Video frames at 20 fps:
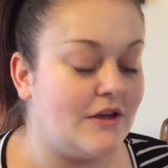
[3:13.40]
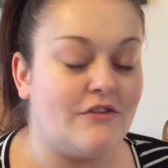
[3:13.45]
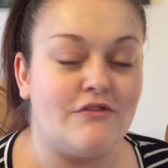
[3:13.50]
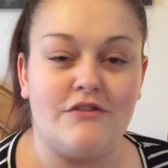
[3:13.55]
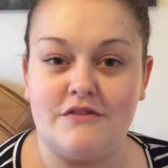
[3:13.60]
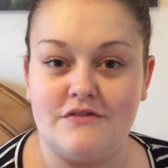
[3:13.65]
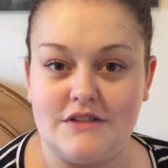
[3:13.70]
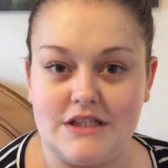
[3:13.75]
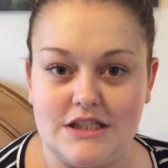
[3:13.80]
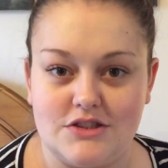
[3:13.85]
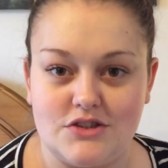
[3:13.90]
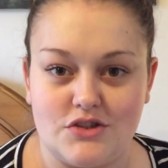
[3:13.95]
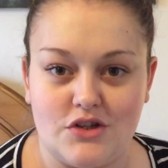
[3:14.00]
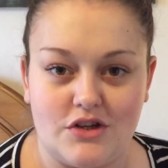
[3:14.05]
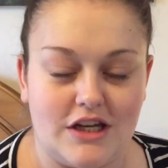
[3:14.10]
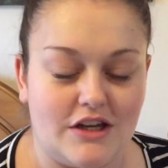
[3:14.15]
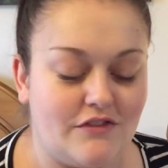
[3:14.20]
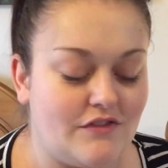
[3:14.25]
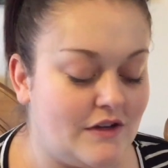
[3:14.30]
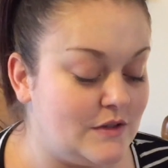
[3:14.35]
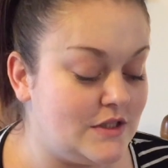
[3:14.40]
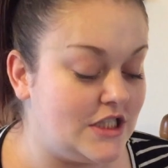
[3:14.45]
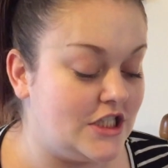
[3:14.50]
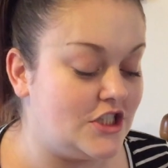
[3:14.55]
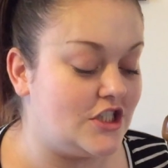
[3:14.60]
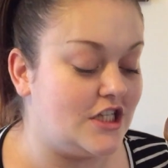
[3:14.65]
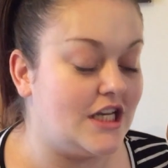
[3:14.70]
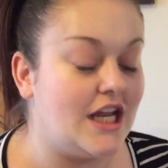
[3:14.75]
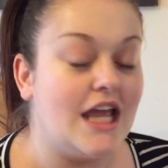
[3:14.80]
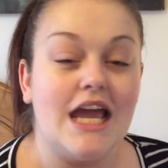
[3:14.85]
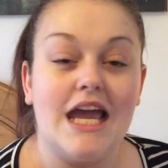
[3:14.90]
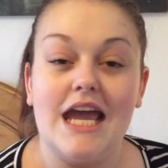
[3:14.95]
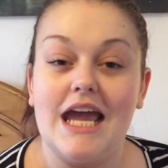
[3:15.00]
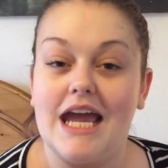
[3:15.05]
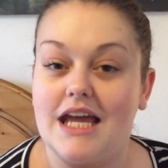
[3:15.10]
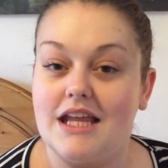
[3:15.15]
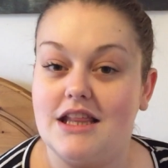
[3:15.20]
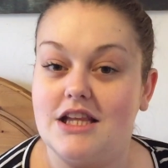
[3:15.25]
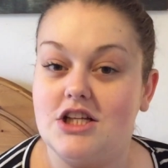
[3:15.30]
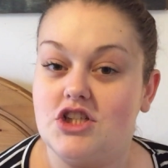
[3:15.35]
15 foundation
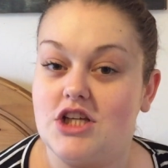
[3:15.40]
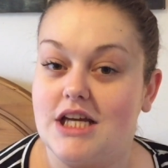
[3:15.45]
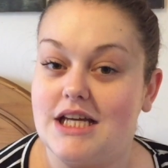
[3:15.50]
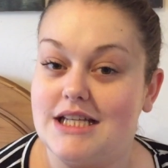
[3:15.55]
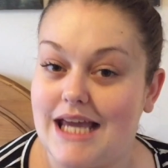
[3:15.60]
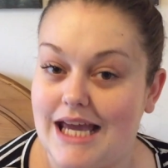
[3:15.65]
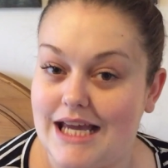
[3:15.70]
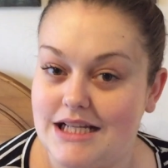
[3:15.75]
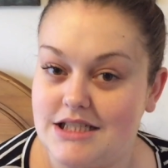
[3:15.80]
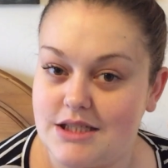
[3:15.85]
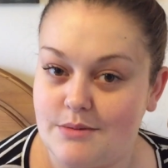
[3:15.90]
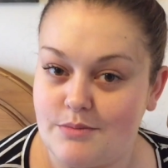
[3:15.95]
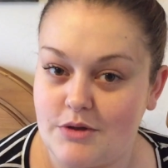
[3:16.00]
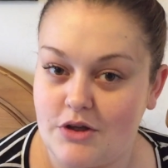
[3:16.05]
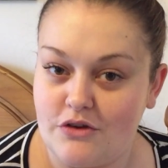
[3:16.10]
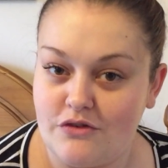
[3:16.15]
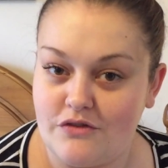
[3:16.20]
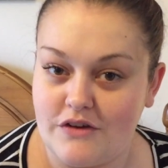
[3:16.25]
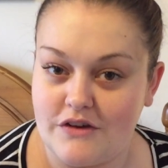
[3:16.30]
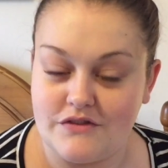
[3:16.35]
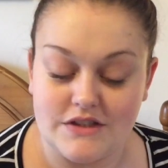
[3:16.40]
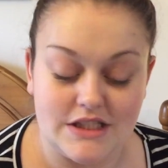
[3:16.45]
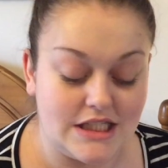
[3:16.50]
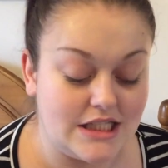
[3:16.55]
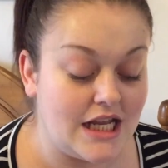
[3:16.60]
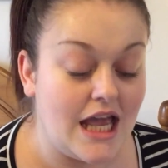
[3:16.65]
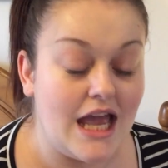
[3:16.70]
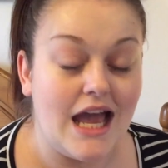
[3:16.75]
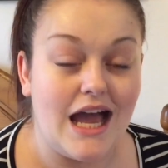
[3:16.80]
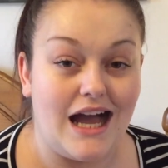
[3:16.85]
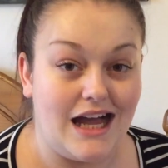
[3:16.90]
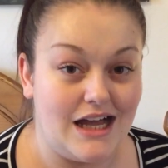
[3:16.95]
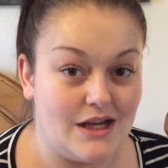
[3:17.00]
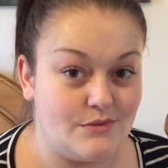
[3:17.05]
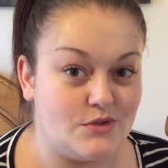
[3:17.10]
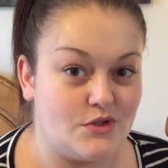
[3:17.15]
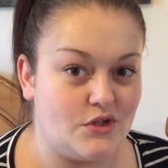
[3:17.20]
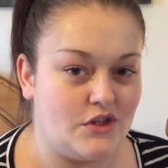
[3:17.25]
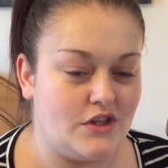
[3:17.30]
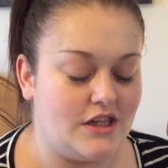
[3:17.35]
in the shade NW15.
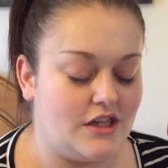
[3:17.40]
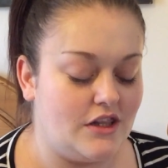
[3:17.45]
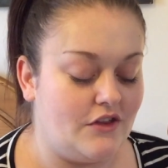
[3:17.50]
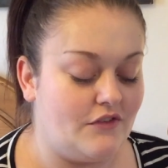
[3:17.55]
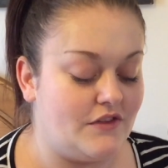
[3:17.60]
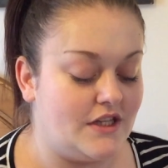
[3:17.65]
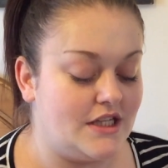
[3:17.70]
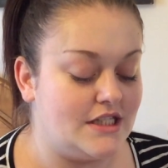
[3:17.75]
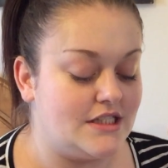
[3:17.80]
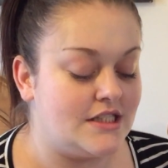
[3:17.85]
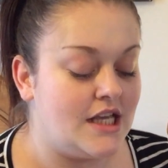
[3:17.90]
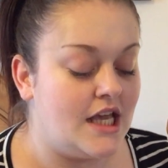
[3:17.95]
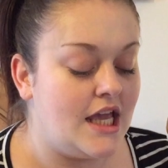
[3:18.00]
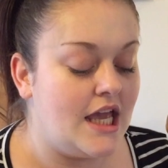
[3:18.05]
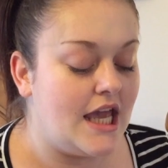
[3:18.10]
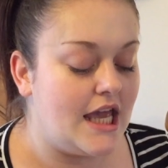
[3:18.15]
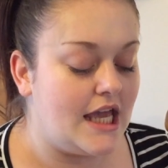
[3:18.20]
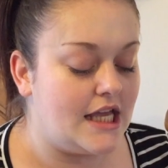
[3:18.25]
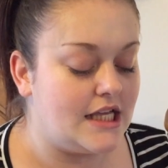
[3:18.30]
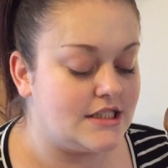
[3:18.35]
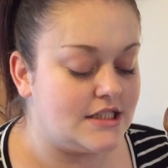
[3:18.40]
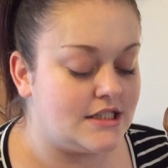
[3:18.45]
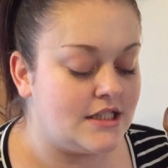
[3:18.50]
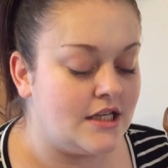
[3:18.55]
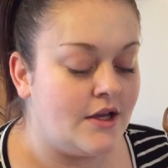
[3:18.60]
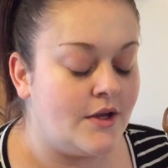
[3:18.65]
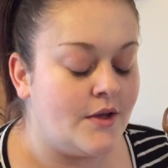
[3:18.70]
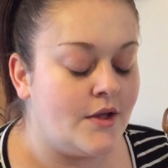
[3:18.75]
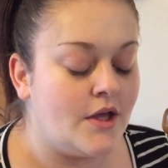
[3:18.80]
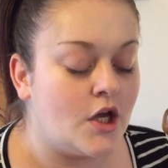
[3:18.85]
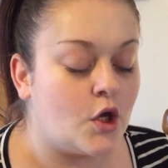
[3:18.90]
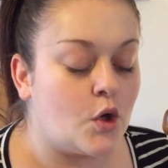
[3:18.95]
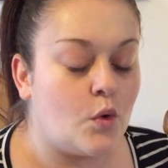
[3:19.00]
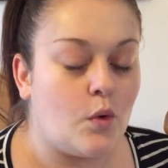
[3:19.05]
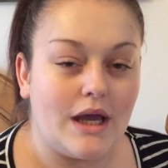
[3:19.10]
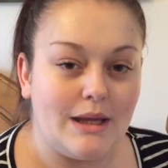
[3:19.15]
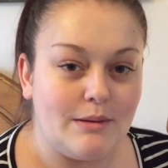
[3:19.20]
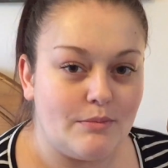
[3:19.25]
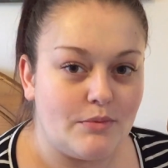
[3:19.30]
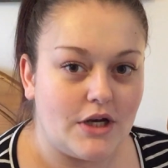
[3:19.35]
Absolutely love this. It's
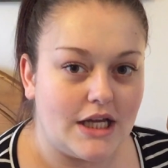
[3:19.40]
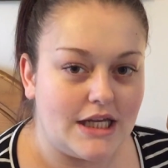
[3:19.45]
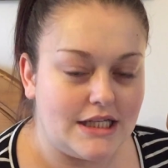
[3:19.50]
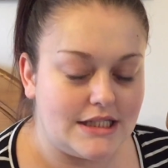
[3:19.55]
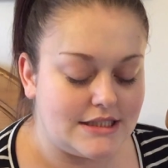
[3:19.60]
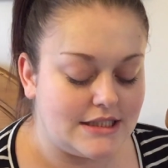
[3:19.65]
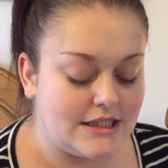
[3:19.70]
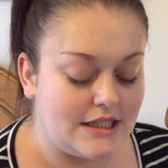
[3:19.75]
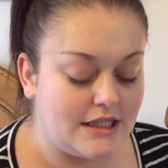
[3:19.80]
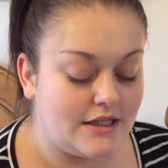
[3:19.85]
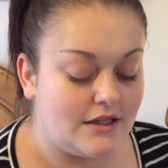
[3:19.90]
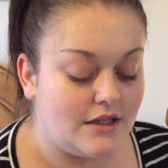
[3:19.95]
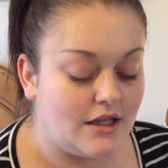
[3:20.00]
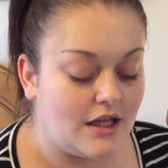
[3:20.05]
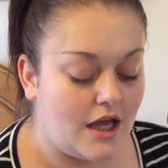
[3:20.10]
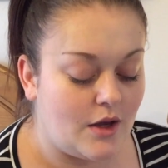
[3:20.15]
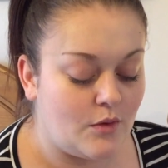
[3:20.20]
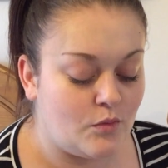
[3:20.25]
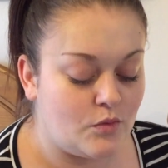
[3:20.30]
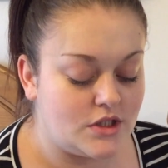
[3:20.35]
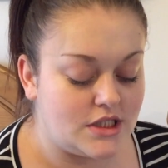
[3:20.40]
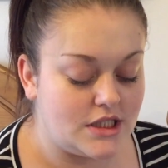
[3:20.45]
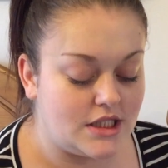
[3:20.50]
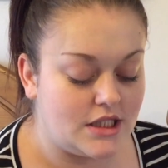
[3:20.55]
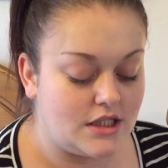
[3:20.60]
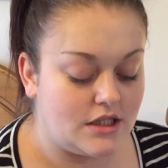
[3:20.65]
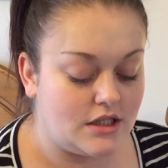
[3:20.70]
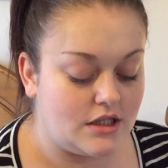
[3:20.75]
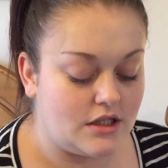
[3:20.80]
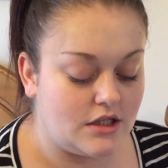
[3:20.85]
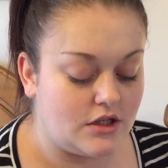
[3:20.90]
quite pricey. I wouldn't,